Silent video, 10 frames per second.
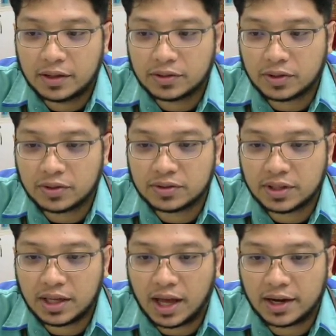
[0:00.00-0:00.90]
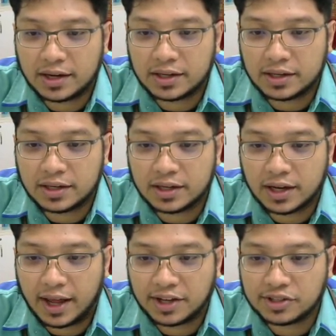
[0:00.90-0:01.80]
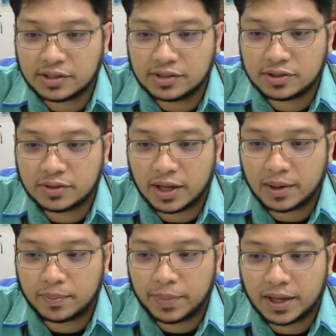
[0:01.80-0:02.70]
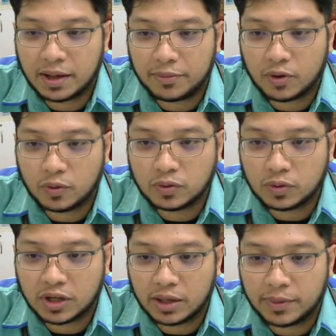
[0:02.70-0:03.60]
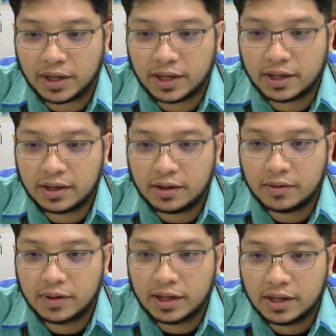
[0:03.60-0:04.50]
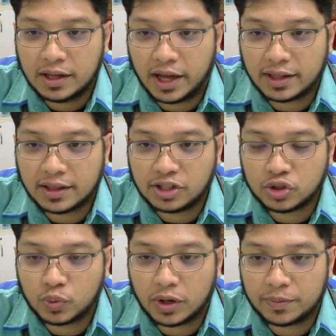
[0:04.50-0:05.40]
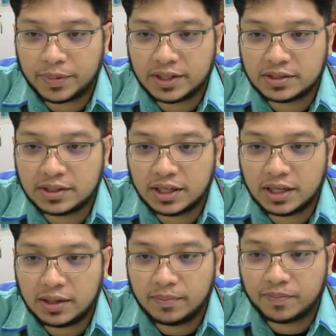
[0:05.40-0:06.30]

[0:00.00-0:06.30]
So you see under the connections, you can pick up the console cable here, attach to one PC.